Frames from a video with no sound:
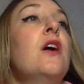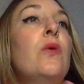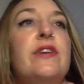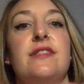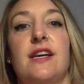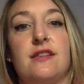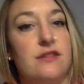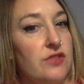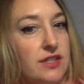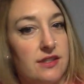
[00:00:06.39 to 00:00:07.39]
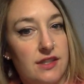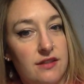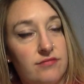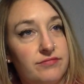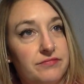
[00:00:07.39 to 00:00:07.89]
What is active
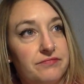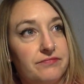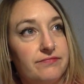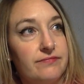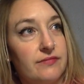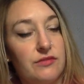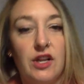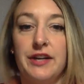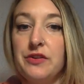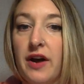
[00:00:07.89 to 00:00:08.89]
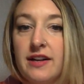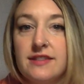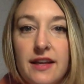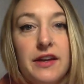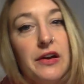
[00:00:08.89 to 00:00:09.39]
listening? I'm glad you
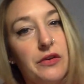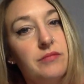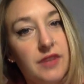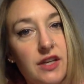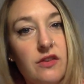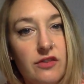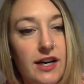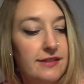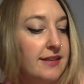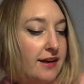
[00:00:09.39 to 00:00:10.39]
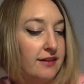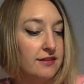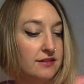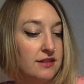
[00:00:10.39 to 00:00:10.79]
asked. Thank you. Thank you for asking.